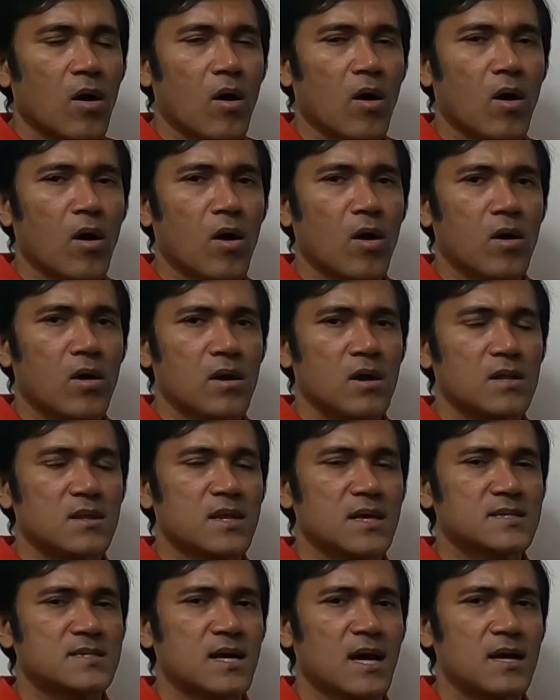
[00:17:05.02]
or
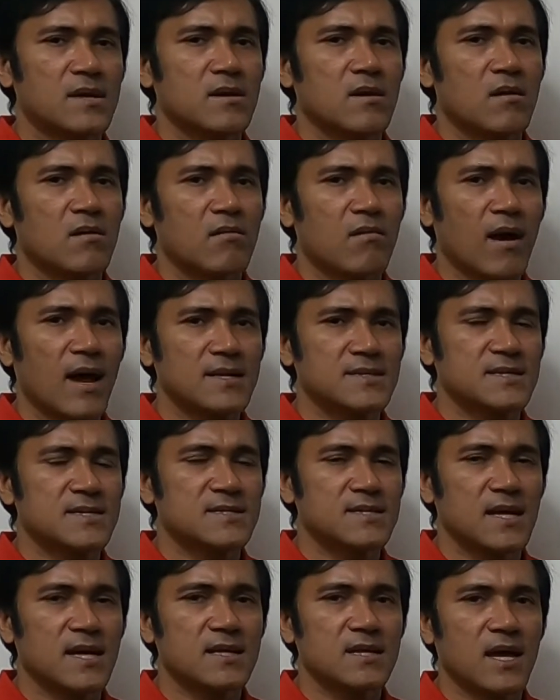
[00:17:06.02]
the sun
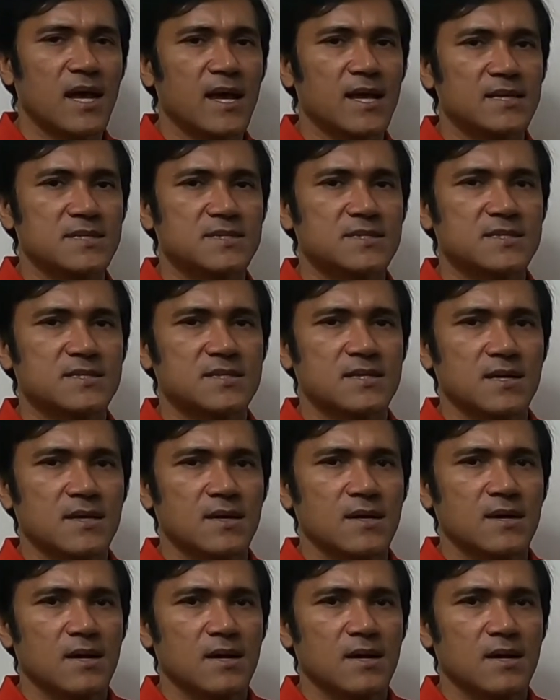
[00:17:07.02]
rises in the east.